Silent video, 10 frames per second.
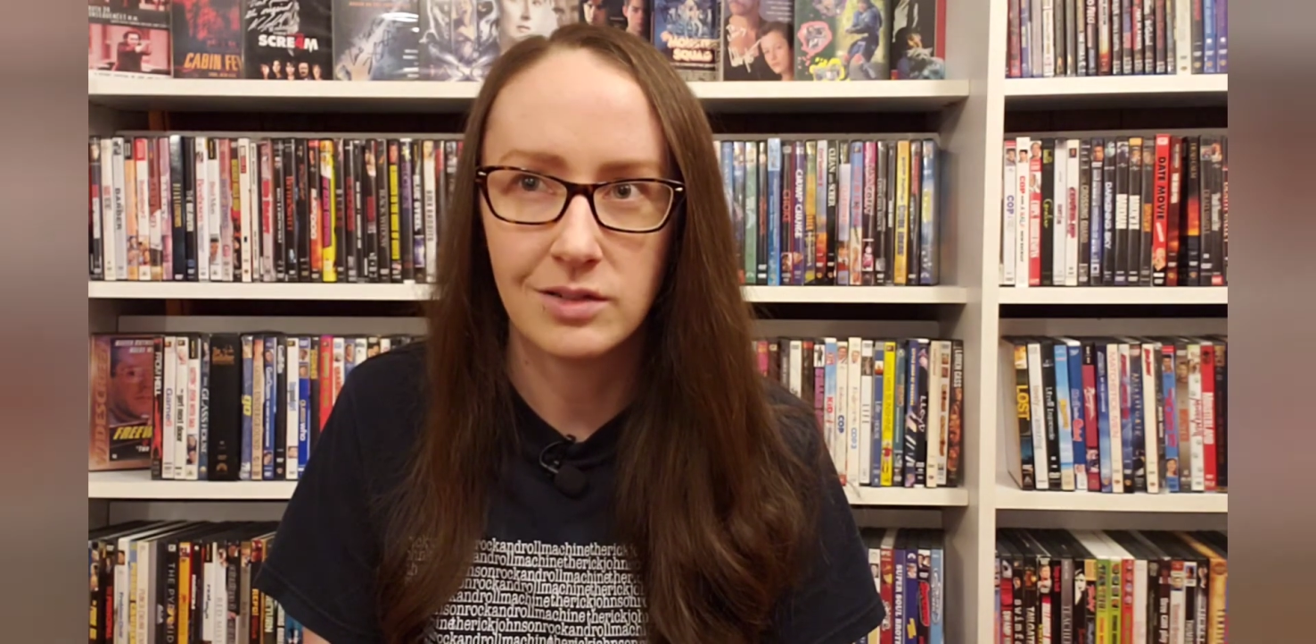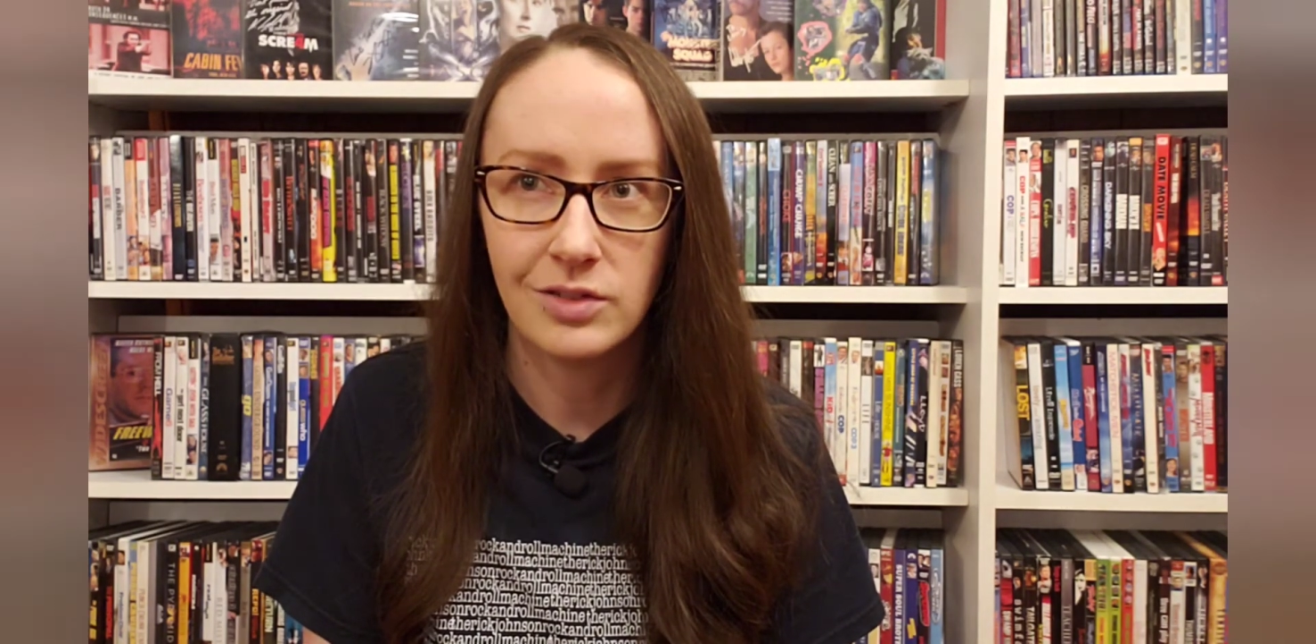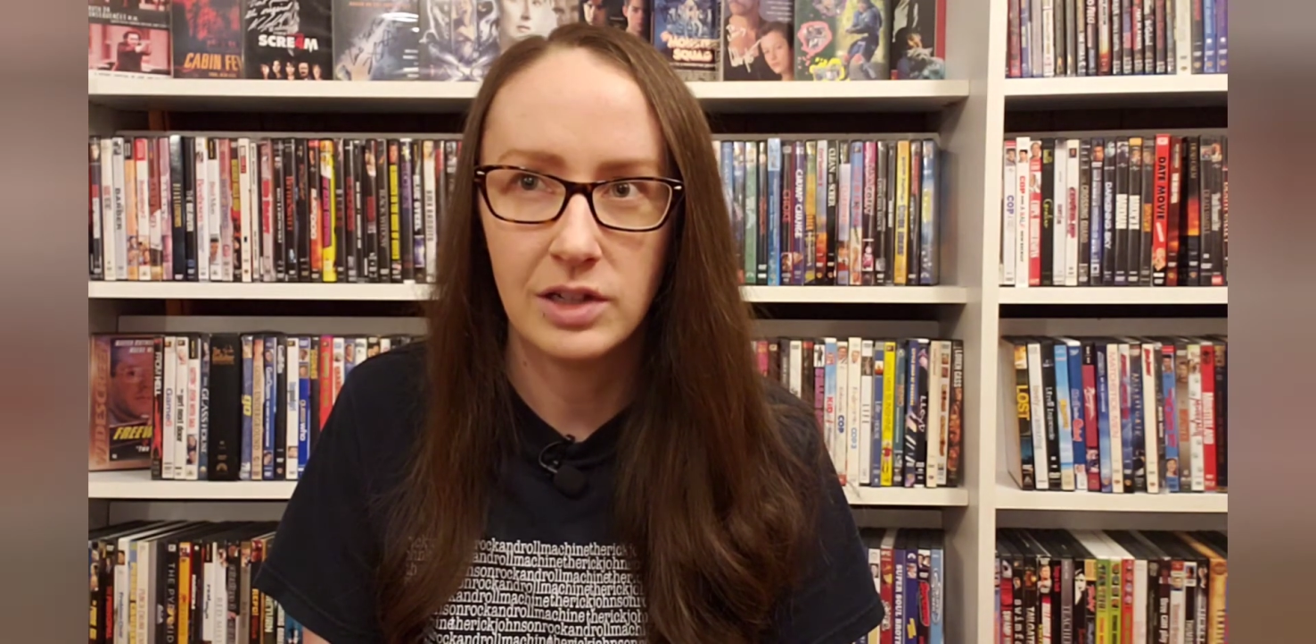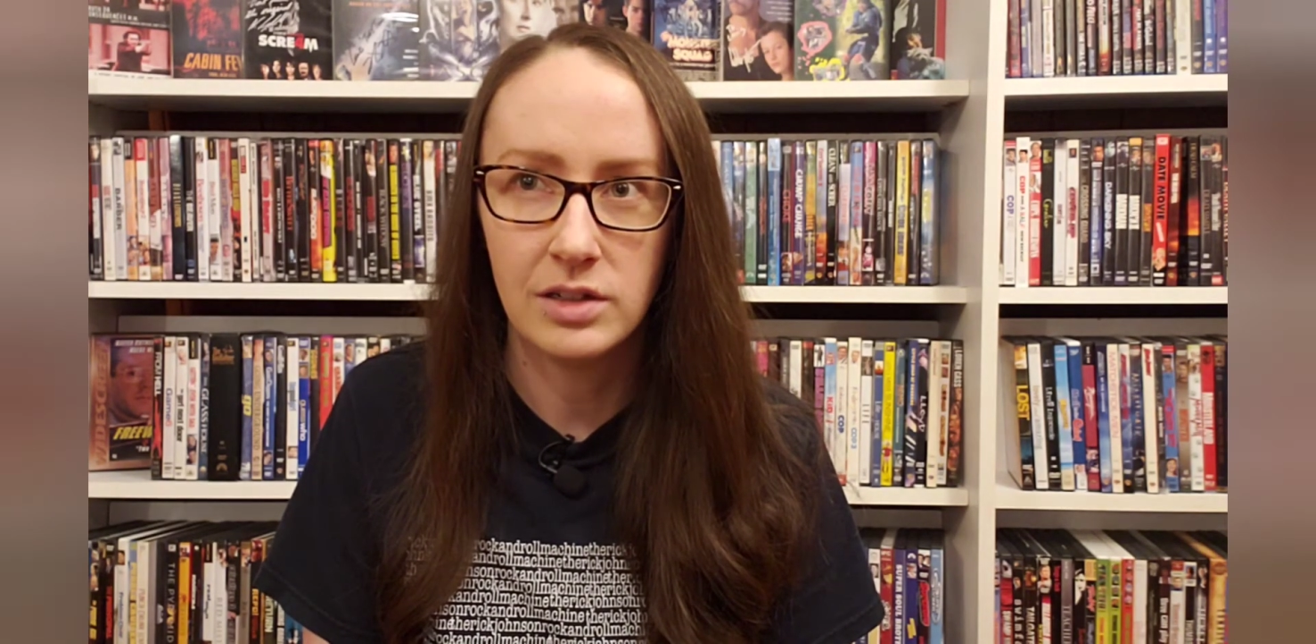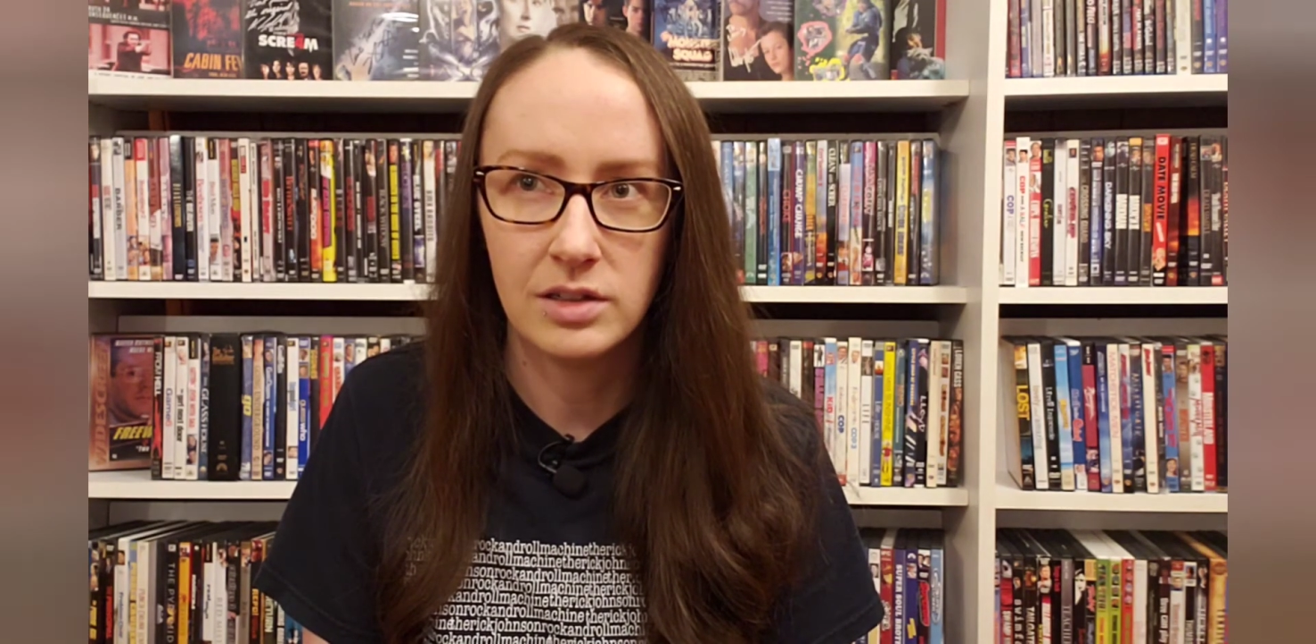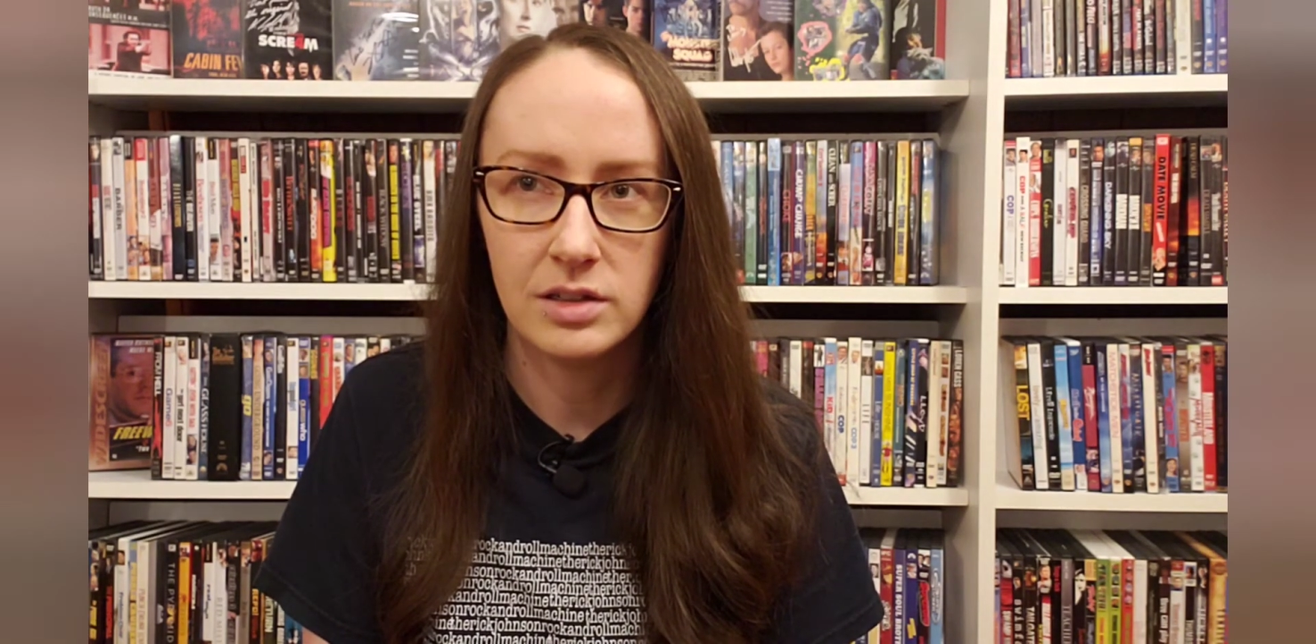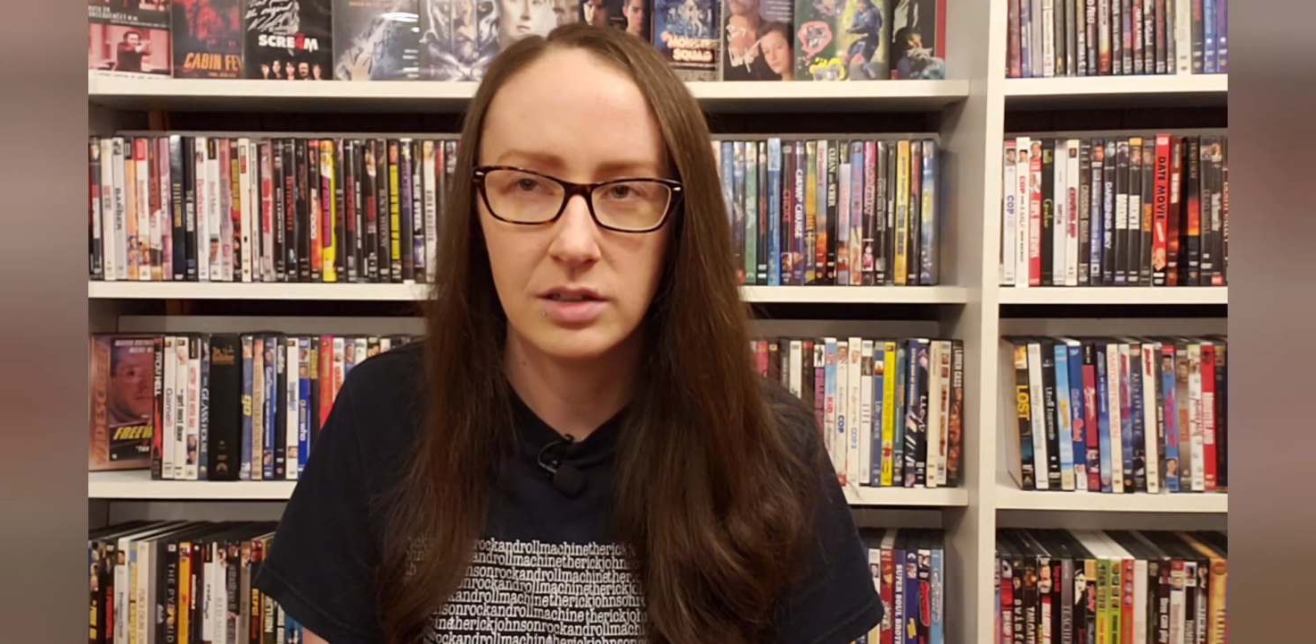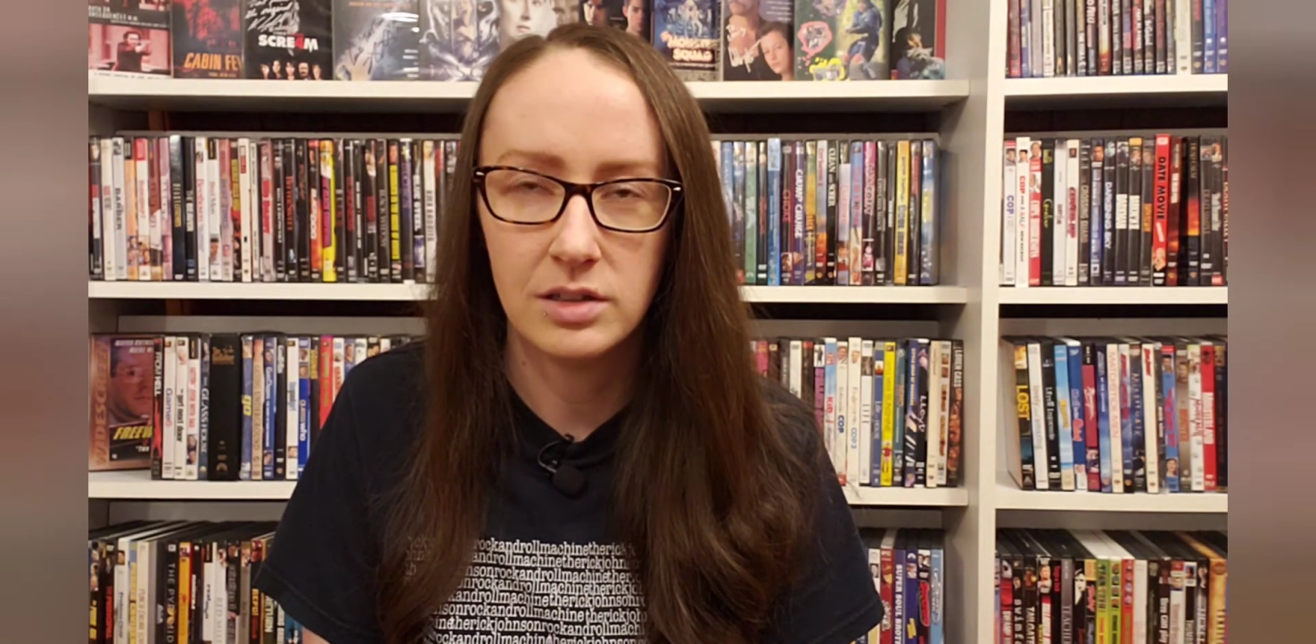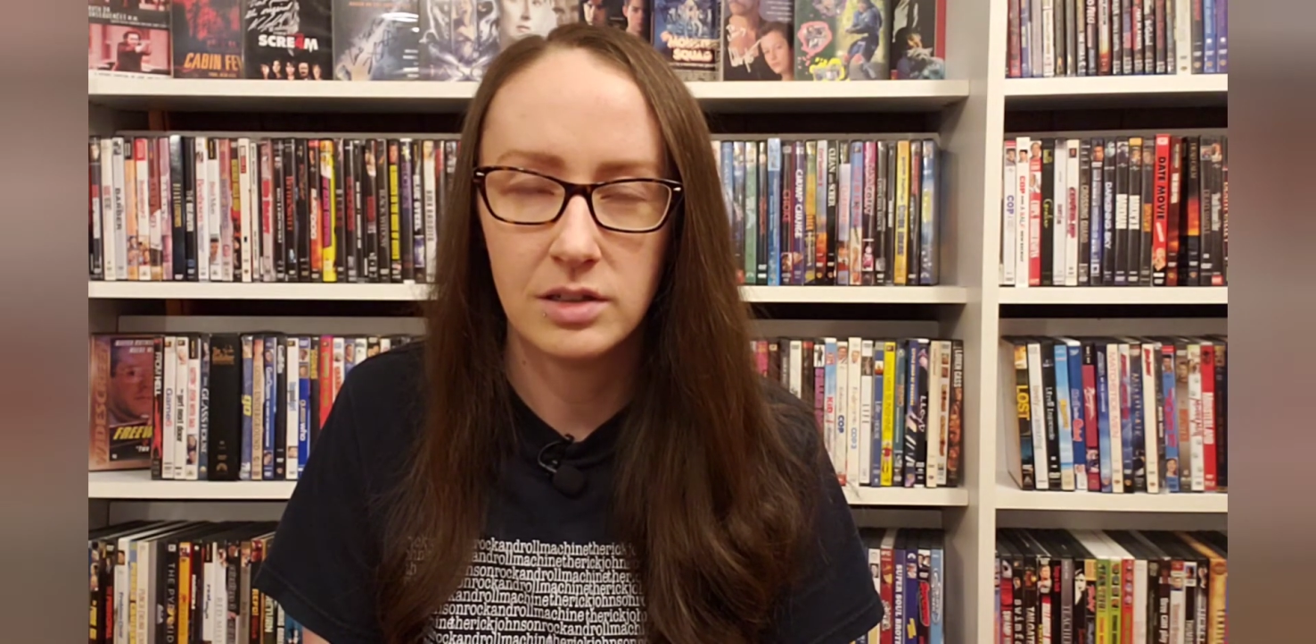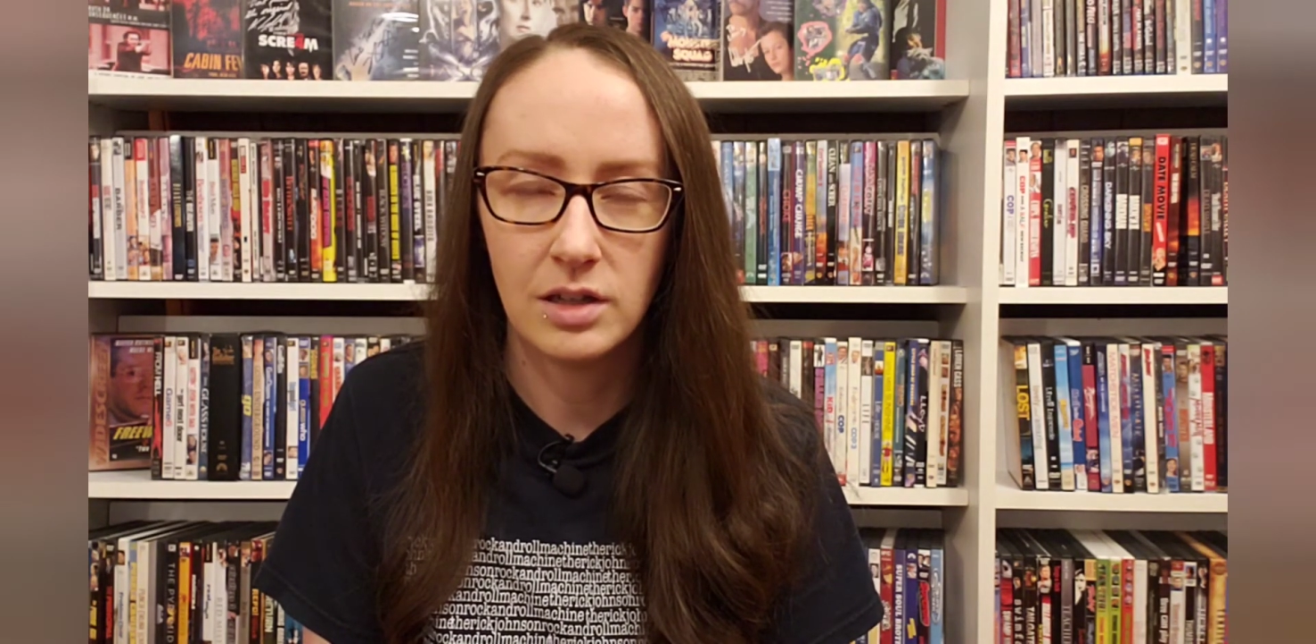offended,